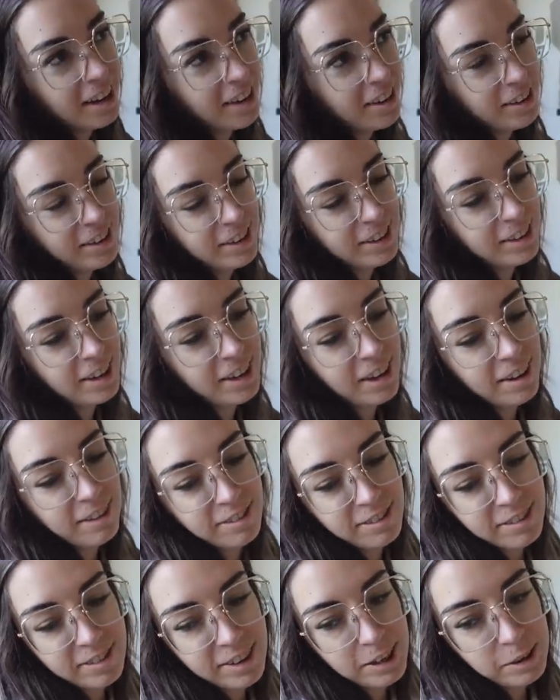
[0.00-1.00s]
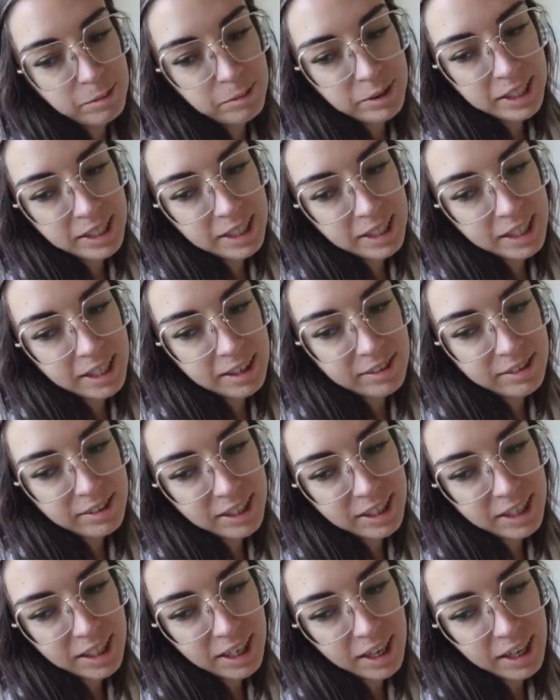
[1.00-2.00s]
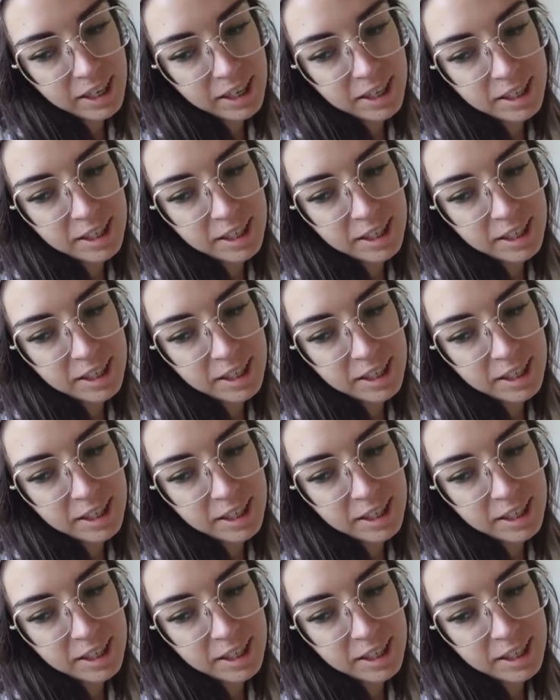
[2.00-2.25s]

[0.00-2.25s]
call it of vitamin D every day.